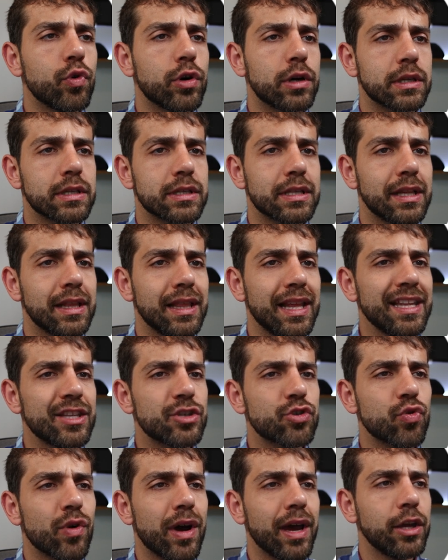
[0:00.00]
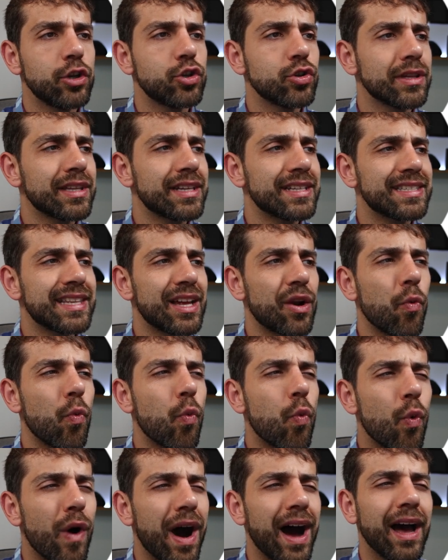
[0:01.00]
words, let's try to
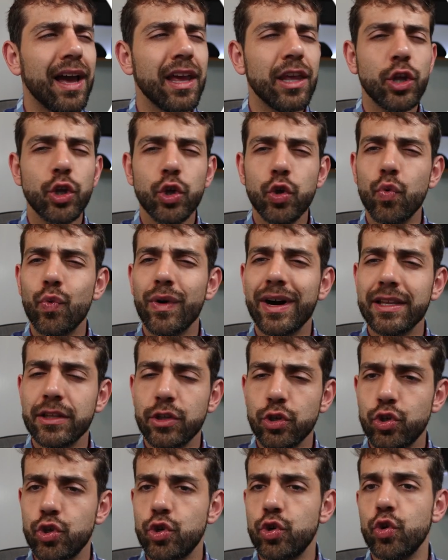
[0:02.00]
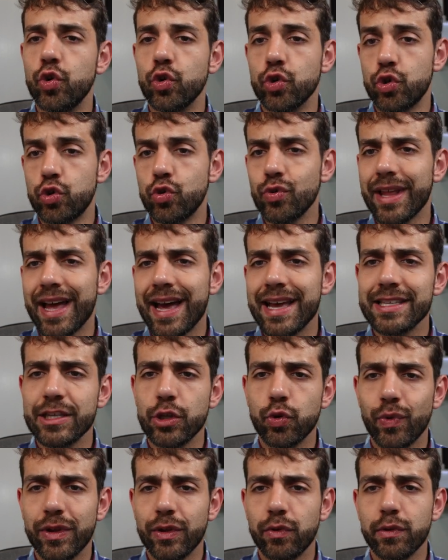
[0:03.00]
understand why you want to choose TrueNAS
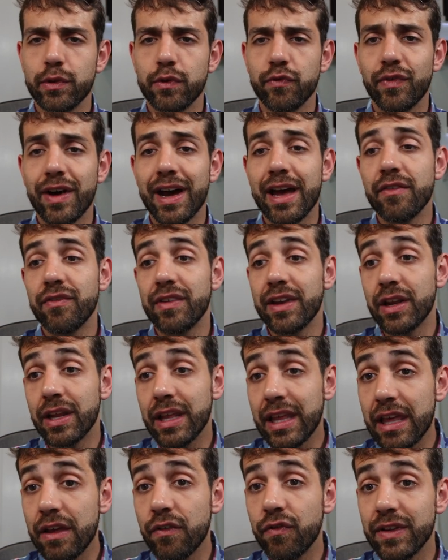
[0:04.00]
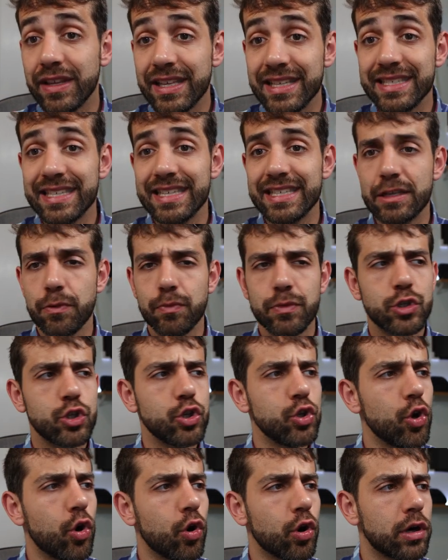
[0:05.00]
in 2025 and if the system
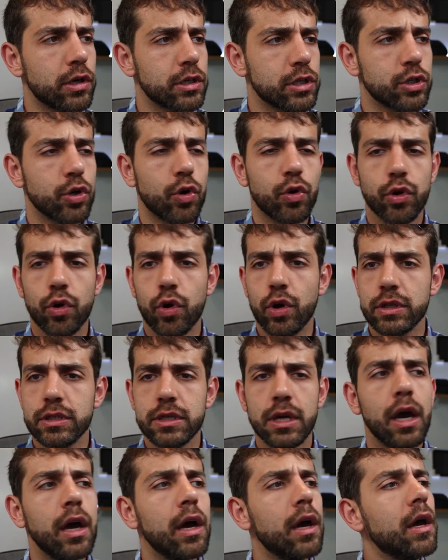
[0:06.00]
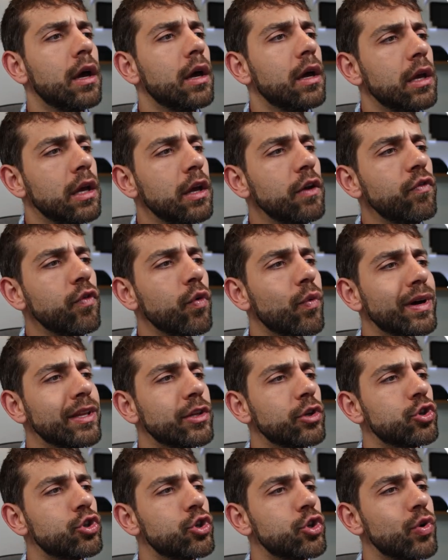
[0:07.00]
is yours or not. If you
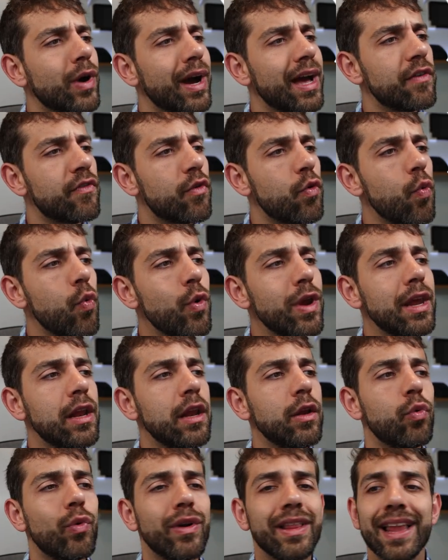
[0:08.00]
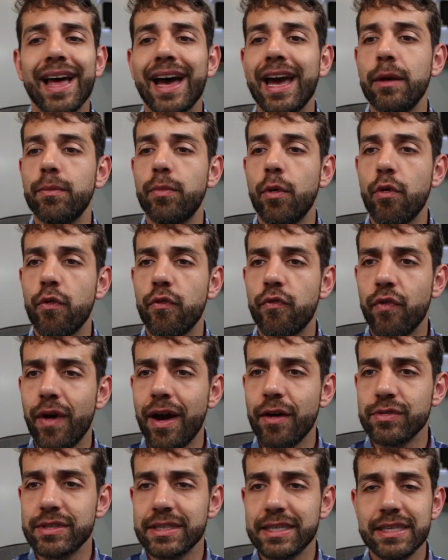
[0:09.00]
wanted to have a really reliable
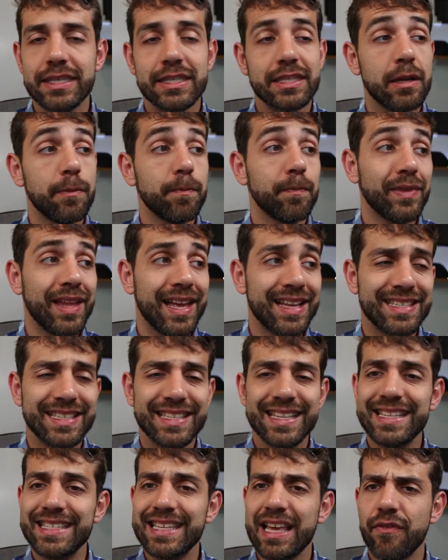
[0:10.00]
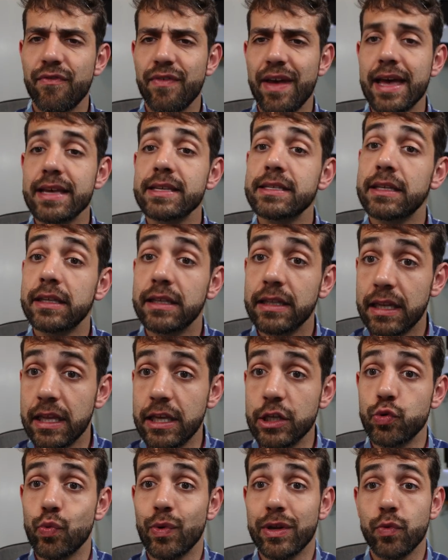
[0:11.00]
file system, that's the ZFS,
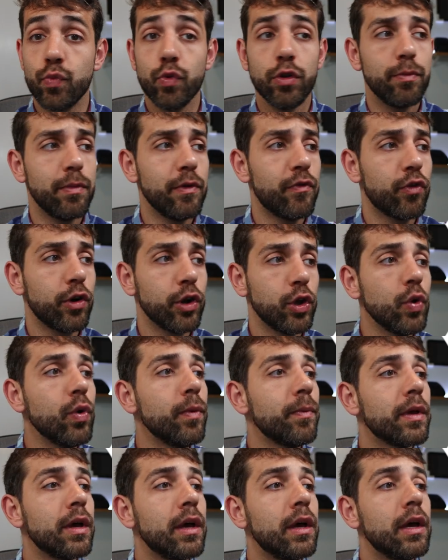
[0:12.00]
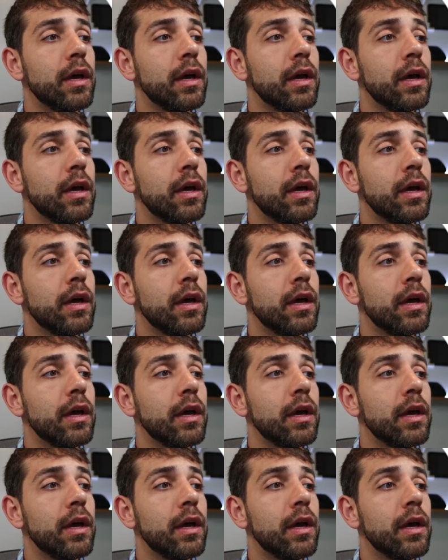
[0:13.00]
this one will be for you.